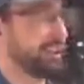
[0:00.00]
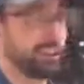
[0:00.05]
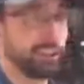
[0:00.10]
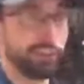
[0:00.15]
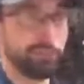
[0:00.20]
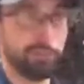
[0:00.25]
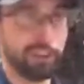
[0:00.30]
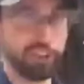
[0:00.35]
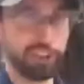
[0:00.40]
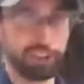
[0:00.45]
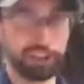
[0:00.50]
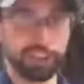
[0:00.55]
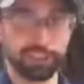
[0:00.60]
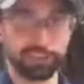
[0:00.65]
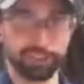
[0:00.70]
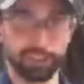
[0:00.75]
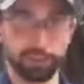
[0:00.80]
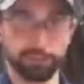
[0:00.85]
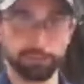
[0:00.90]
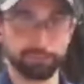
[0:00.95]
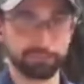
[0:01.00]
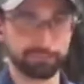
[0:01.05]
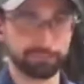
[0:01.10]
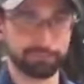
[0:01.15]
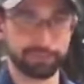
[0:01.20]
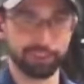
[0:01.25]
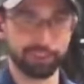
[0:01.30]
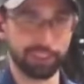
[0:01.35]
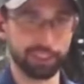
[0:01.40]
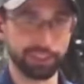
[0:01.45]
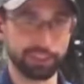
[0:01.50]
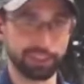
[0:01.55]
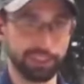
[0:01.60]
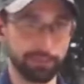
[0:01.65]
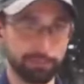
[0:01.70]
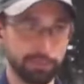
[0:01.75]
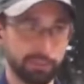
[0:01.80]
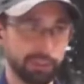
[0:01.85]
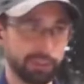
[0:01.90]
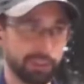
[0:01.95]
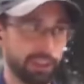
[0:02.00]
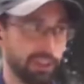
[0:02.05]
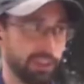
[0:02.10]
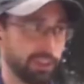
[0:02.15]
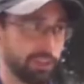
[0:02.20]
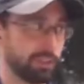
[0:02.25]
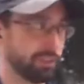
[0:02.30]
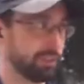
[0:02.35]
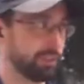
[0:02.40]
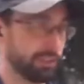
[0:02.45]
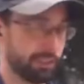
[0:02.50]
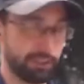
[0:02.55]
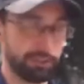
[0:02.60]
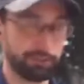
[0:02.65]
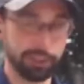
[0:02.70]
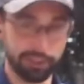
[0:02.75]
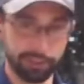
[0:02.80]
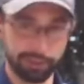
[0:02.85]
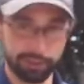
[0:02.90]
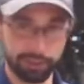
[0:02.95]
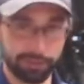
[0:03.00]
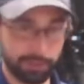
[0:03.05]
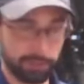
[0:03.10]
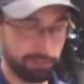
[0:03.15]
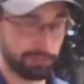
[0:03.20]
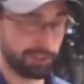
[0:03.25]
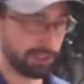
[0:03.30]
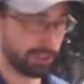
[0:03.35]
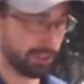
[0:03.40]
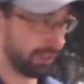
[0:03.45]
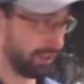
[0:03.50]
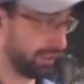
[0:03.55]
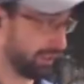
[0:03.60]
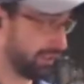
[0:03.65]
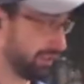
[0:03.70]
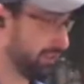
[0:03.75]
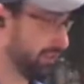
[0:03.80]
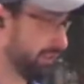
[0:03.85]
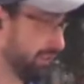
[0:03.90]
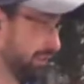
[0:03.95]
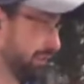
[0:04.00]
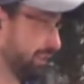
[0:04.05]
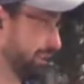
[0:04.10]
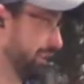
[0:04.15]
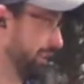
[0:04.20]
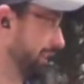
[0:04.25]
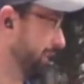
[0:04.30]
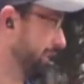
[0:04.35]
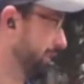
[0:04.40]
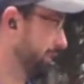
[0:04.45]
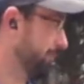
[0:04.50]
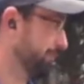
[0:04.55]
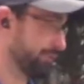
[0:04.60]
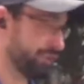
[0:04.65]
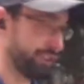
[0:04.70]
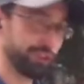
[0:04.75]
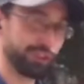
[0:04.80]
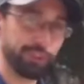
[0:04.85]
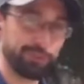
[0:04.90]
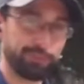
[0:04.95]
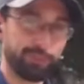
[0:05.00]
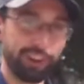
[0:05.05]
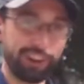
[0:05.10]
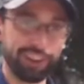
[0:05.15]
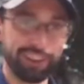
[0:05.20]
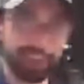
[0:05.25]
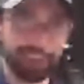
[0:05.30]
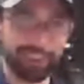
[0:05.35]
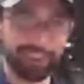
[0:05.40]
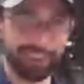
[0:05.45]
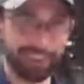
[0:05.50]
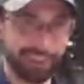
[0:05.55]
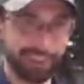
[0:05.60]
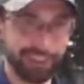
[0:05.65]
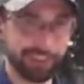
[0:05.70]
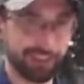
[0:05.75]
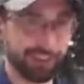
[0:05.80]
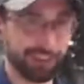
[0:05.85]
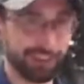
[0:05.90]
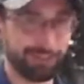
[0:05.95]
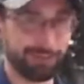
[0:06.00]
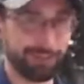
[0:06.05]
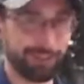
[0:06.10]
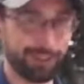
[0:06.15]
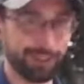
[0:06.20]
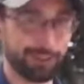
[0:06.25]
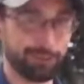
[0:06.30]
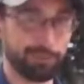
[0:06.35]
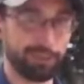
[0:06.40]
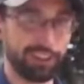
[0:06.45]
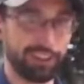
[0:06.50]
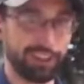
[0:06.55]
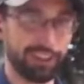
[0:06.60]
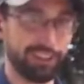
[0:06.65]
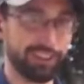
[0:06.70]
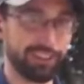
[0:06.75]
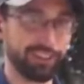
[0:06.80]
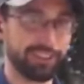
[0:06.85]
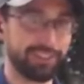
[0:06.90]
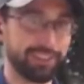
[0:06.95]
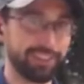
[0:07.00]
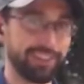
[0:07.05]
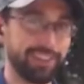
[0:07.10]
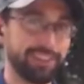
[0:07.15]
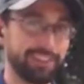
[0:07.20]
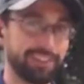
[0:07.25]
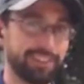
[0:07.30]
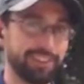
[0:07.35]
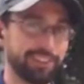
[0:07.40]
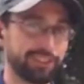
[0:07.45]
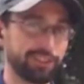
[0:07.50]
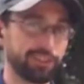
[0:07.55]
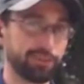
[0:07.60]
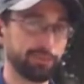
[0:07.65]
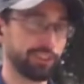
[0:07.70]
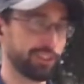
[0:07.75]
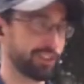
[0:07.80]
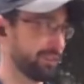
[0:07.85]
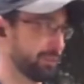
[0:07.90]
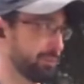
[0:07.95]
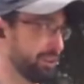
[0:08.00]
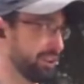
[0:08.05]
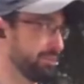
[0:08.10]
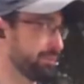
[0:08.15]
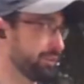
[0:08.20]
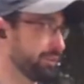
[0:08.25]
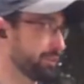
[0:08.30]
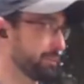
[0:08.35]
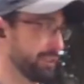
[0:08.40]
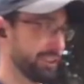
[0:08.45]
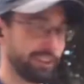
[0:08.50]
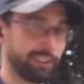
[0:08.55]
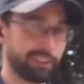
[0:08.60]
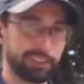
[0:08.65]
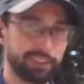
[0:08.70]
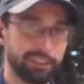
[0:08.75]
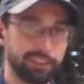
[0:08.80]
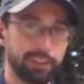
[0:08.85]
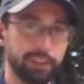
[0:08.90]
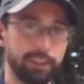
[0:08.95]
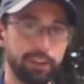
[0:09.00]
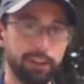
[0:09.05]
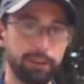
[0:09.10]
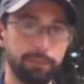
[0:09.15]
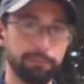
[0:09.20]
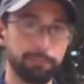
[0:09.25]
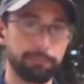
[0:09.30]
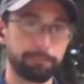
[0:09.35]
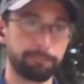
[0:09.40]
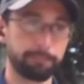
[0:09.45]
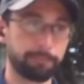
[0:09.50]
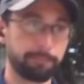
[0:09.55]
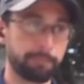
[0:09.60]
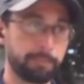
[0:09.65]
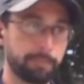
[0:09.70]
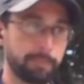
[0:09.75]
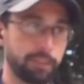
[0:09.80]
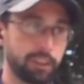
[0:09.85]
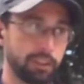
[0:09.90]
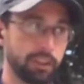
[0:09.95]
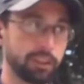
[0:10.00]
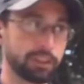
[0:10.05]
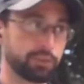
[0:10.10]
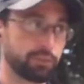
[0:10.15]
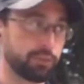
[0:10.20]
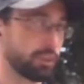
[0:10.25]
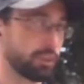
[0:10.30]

and the humidity is up 60%, relative humidity. Those are pretty good conditions for this plant. Not so much for people, but that's